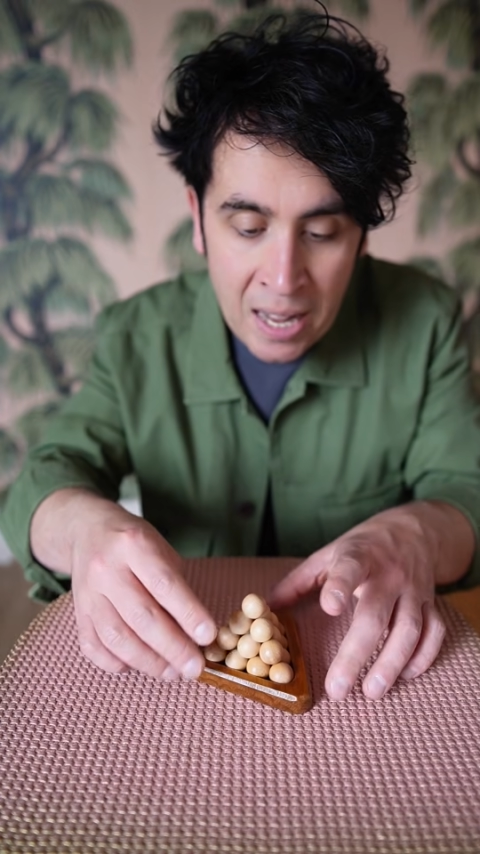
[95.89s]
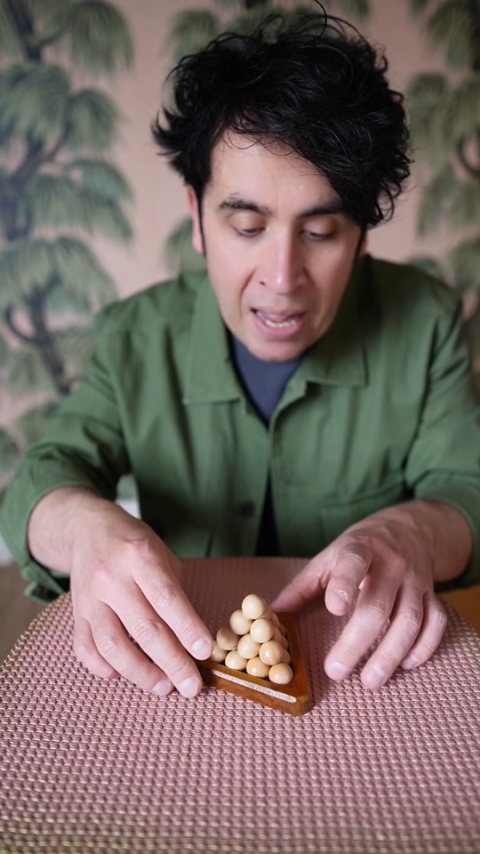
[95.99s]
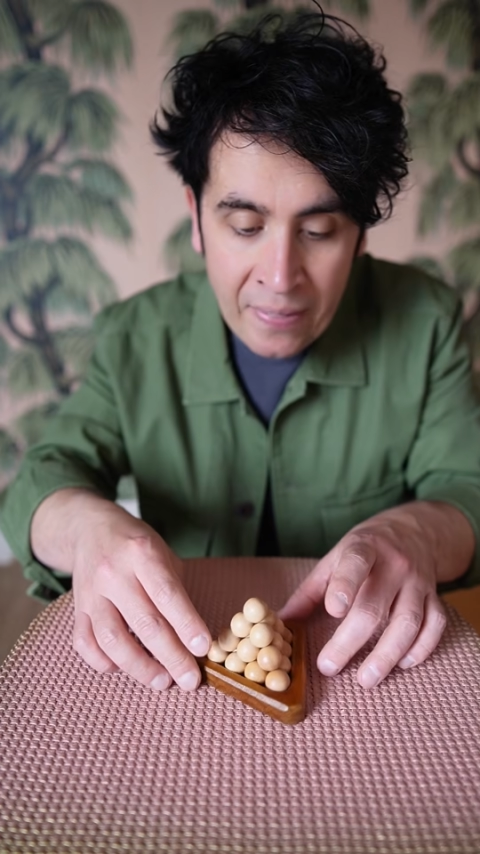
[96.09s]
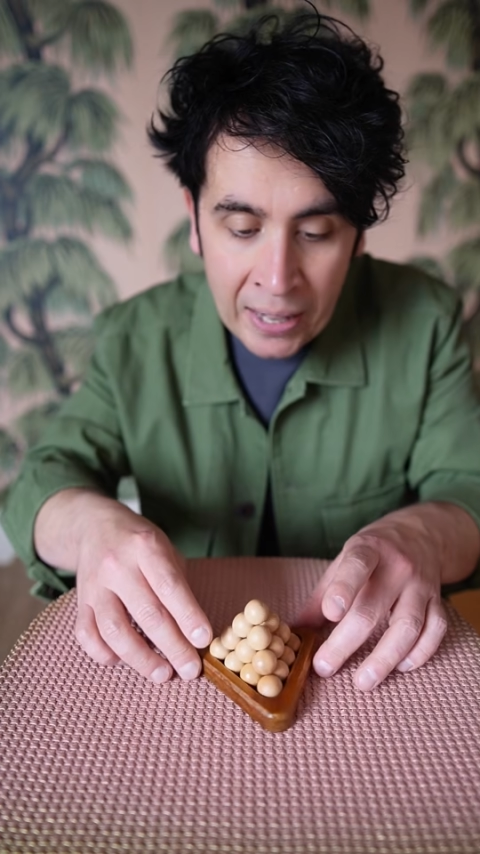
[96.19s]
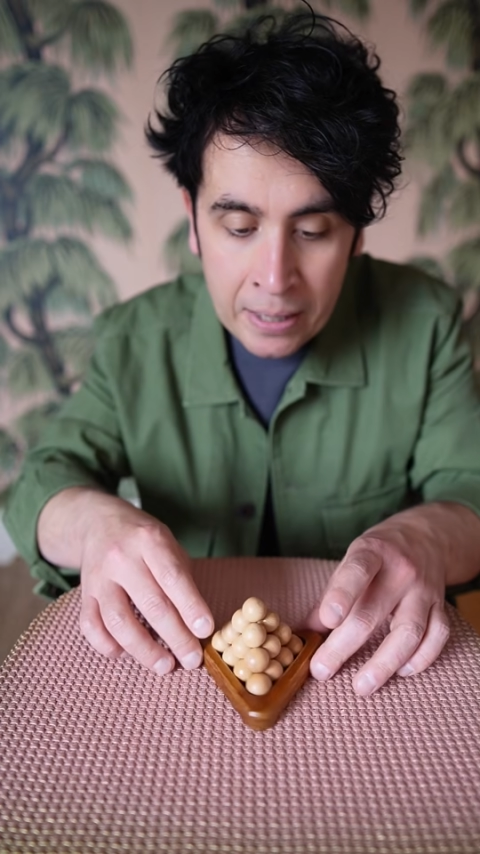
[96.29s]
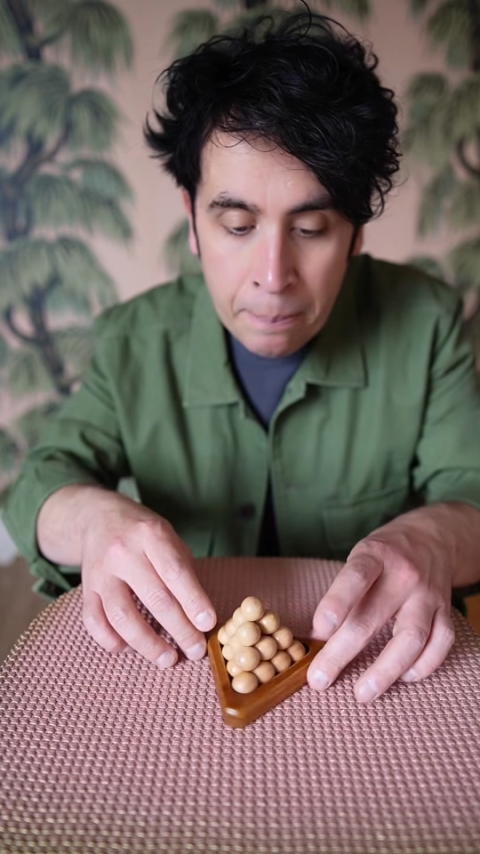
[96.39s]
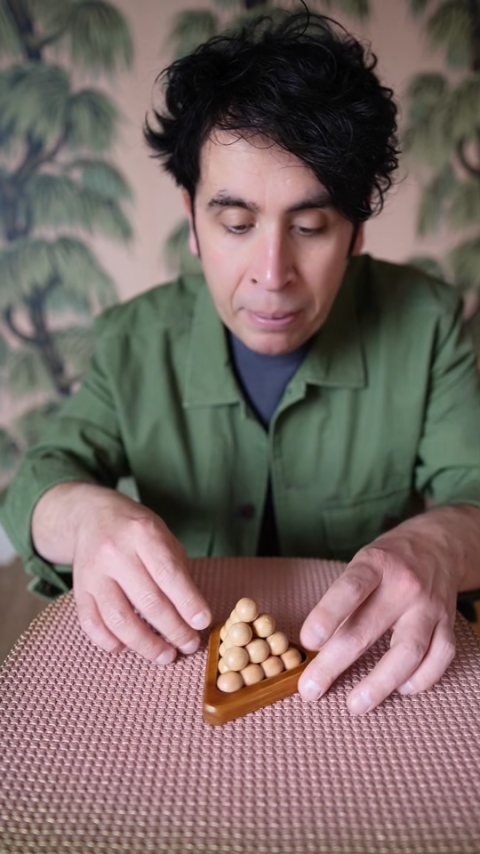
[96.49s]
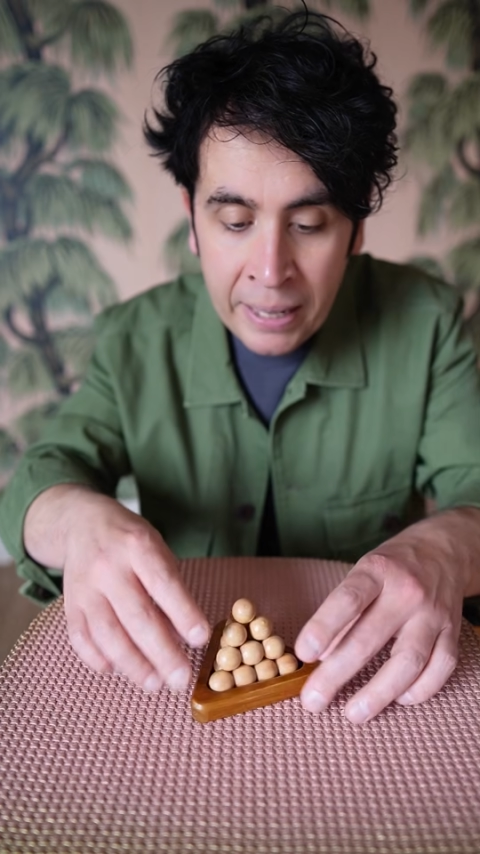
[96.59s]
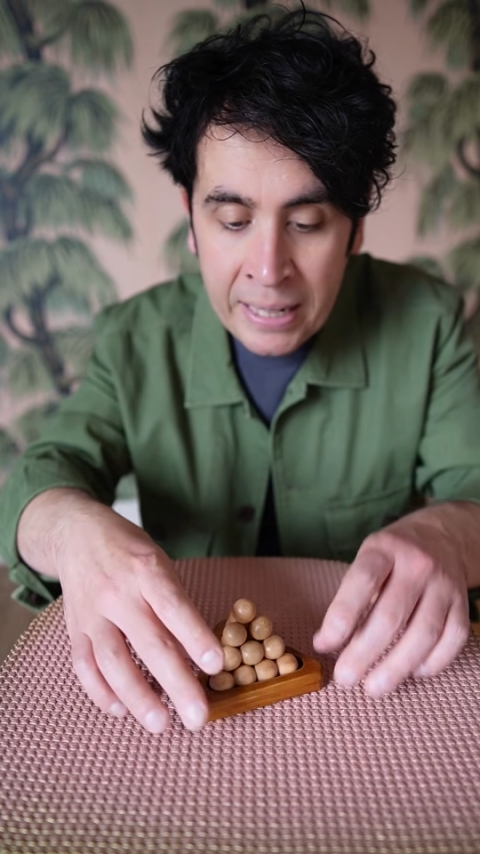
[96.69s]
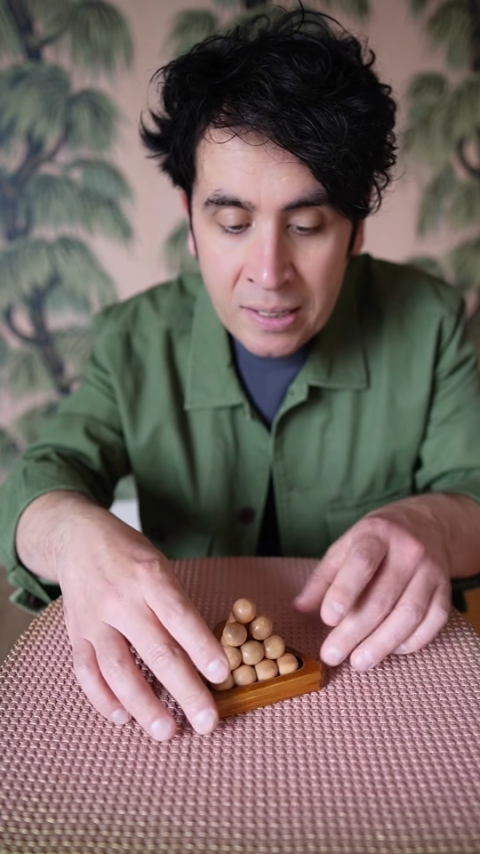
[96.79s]
and that
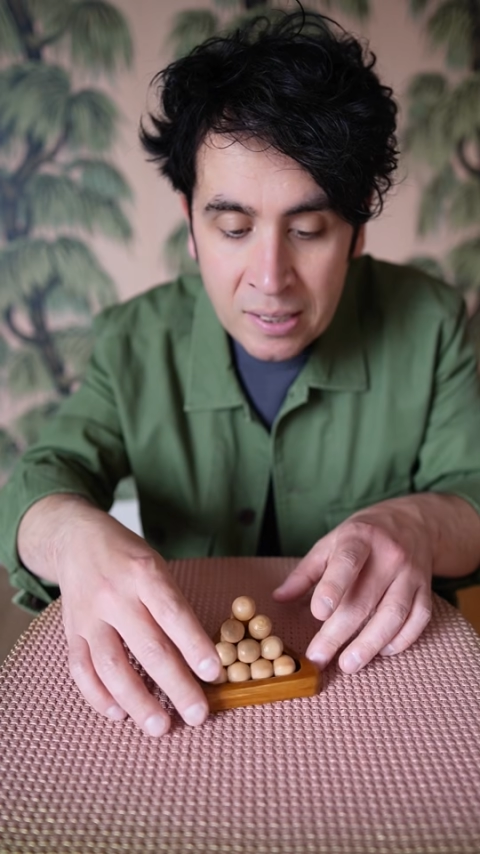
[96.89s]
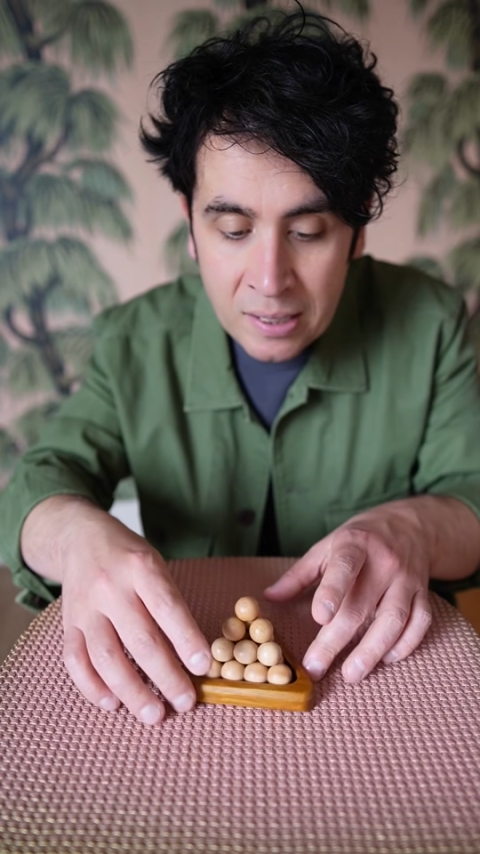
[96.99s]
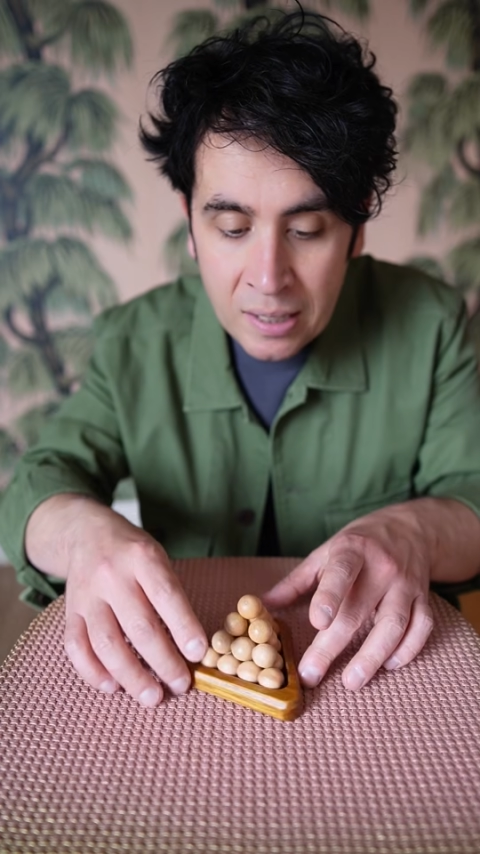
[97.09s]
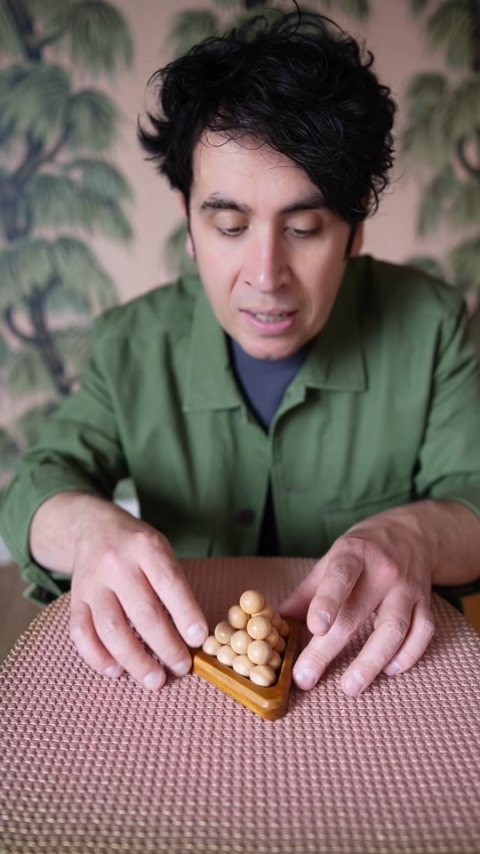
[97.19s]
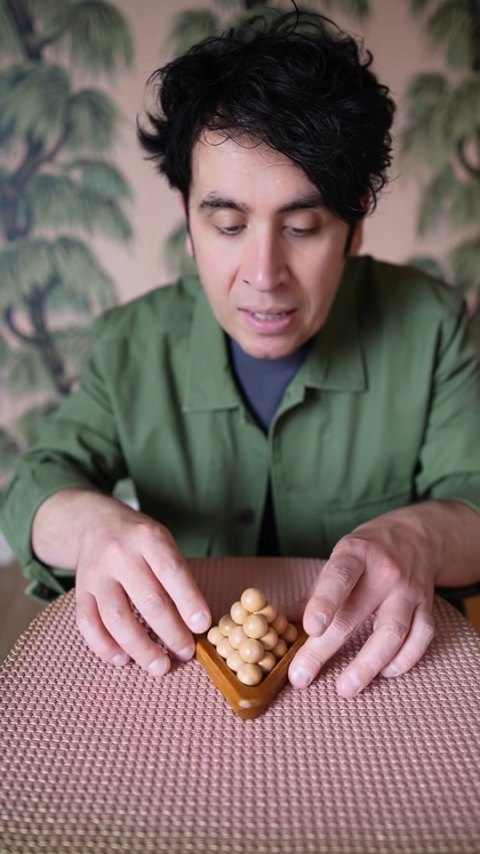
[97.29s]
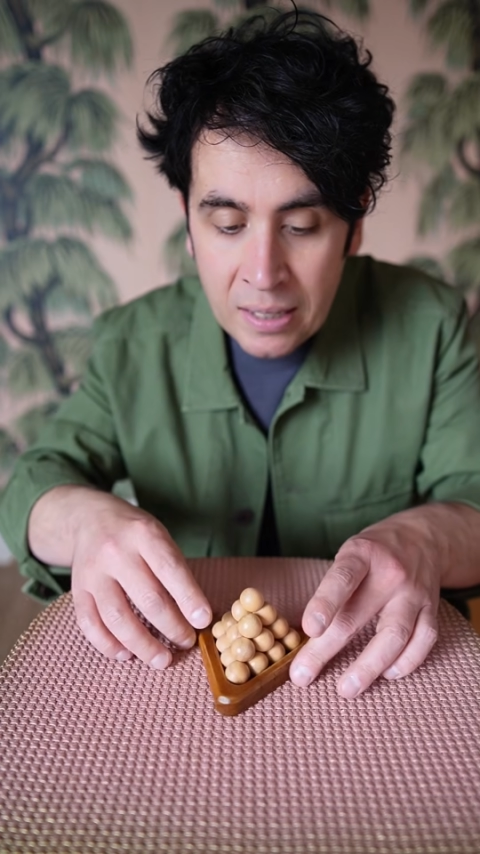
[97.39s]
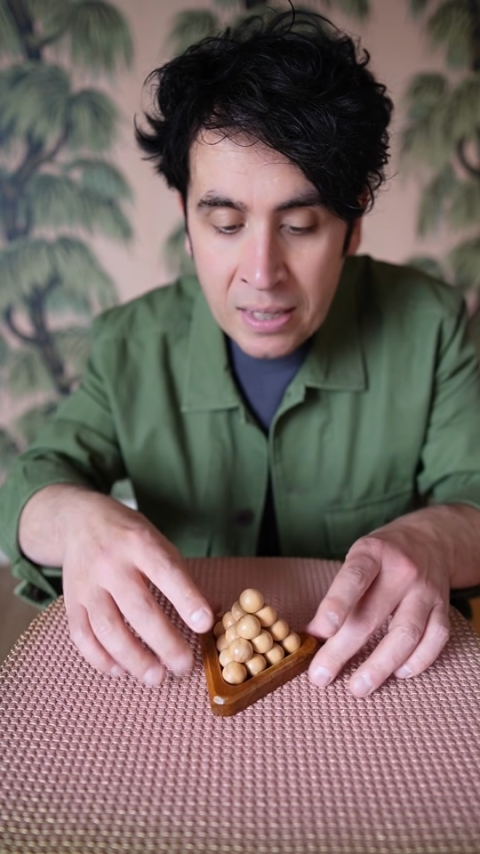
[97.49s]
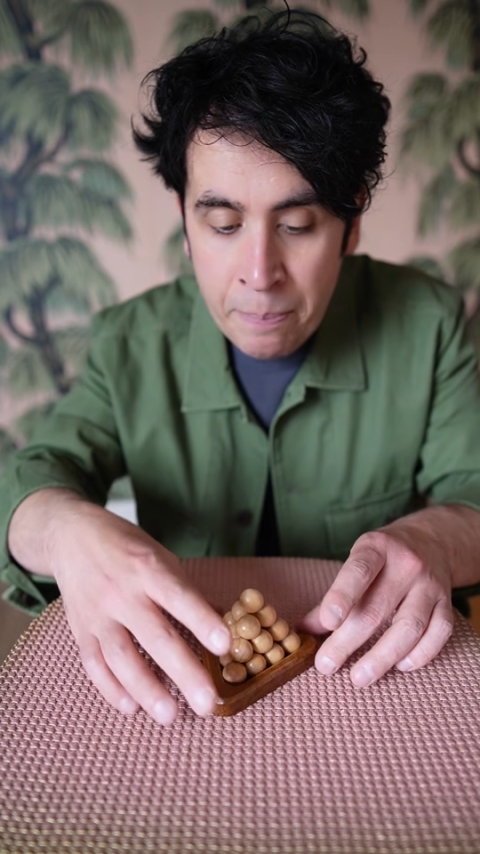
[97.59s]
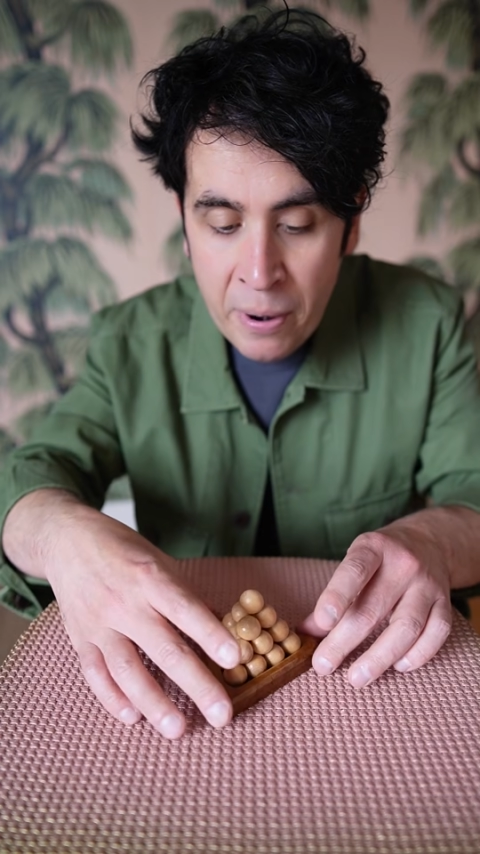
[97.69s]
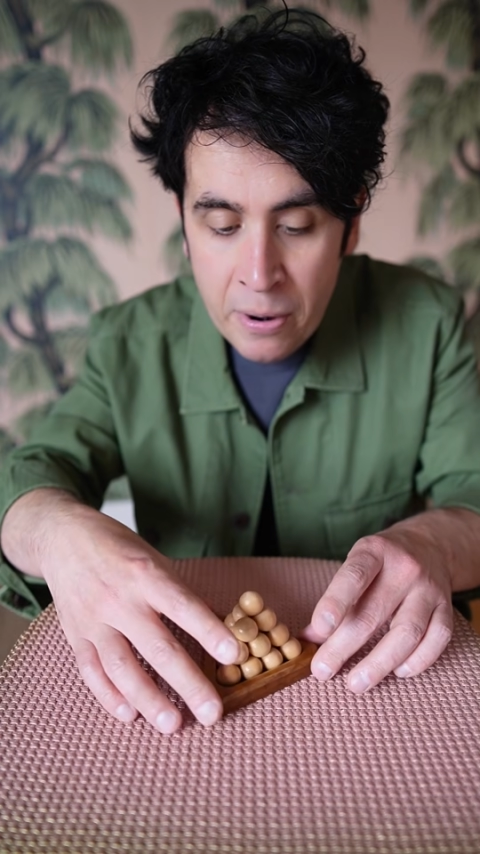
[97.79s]
completes
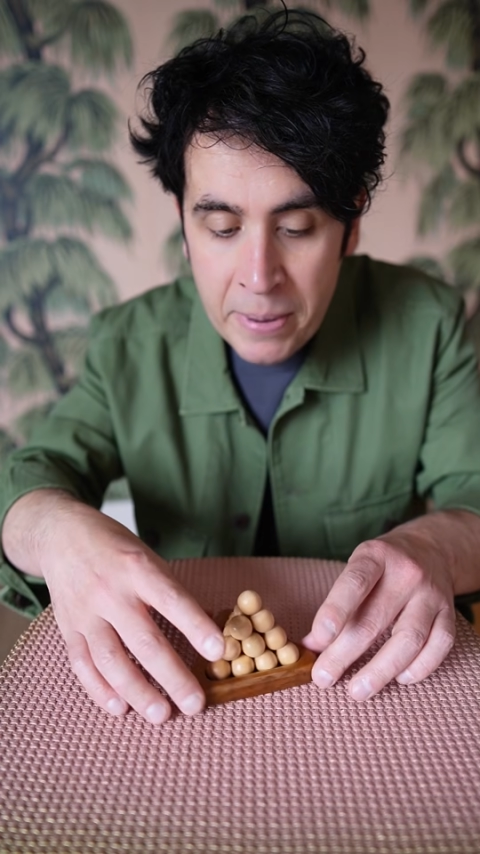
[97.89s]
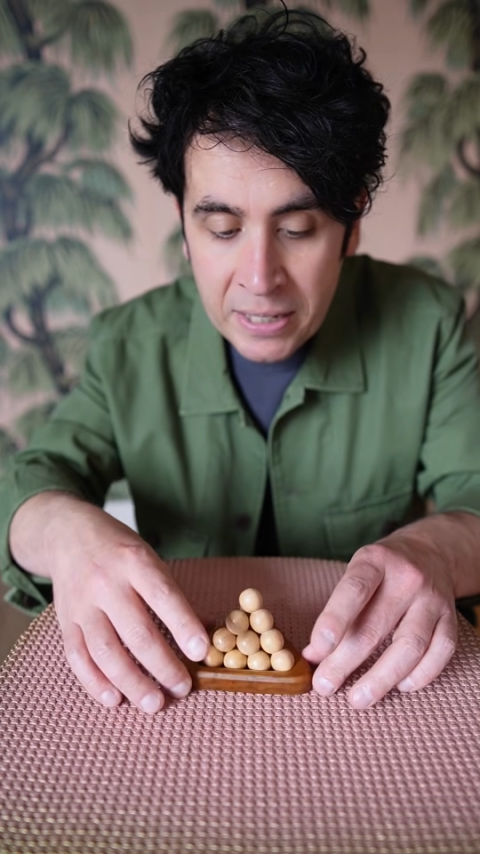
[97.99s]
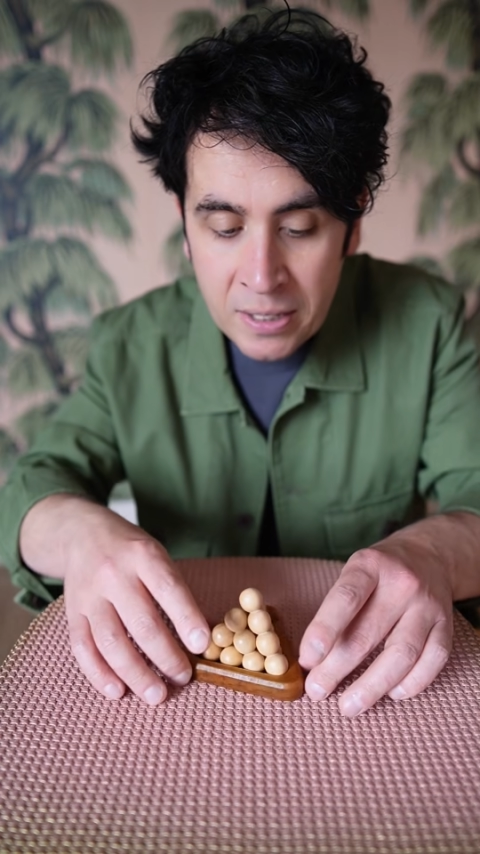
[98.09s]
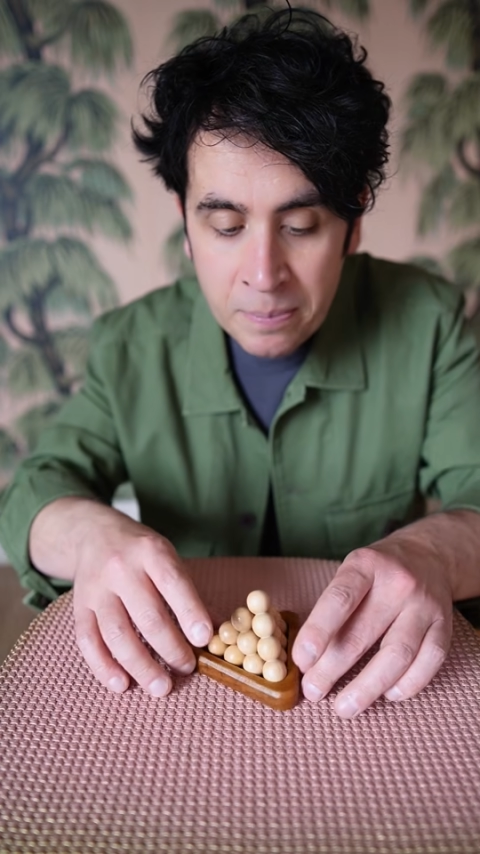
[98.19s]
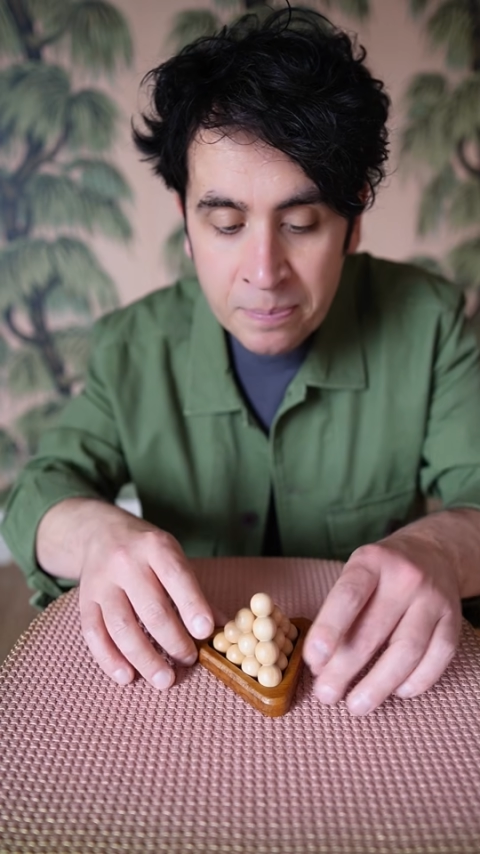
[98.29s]
the pyramid.